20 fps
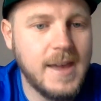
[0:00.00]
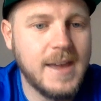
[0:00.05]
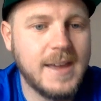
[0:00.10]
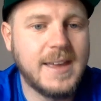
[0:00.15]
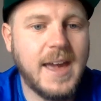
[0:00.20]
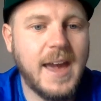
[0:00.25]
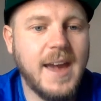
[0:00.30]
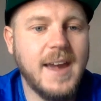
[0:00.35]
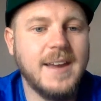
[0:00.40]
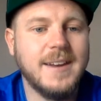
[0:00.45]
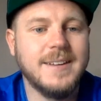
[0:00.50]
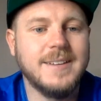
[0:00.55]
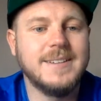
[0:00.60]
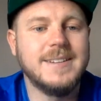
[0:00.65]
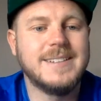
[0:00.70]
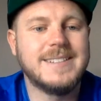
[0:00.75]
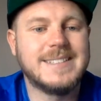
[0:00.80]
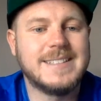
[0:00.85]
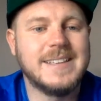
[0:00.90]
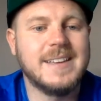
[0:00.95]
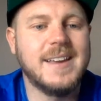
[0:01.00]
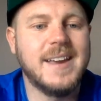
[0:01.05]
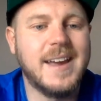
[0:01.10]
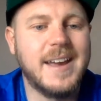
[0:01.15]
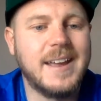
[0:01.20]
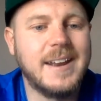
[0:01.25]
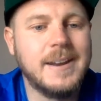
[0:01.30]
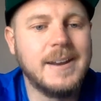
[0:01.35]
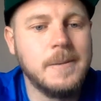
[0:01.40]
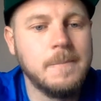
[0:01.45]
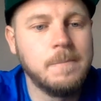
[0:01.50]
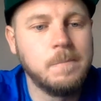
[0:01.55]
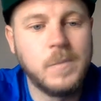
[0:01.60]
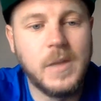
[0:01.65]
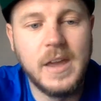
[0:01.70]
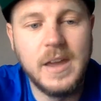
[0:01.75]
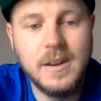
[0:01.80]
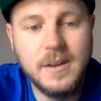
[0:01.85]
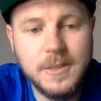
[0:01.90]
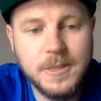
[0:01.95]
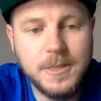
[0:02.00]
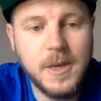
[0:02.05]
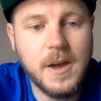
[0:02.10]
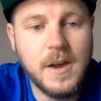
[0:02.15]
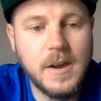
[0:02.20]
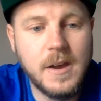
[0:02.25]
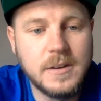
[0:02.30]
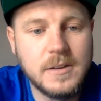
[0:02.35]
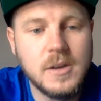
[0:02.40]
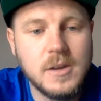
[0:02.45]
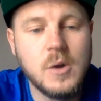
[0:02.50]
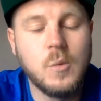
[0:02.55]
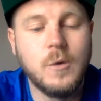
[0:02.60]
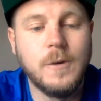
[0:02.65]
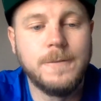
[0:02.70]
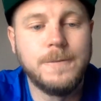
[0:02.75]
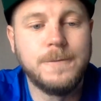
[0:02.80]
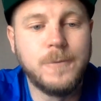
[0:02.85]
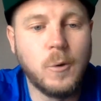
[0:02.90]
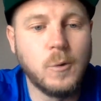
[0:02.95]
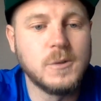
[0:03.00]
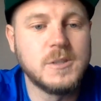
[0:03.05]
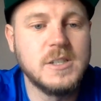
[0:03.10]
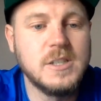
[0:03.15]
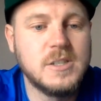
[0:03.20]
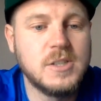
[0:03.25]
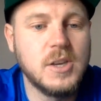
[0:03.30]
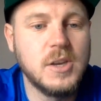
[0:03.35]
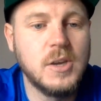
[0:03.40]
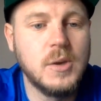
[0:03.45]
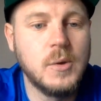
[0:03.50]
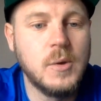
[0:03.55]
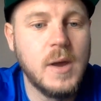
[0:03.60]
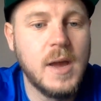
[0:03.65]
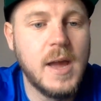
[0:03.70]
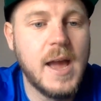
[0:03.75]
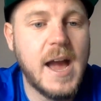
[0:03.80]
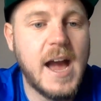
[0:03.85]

Caden CN in 3rd with 42.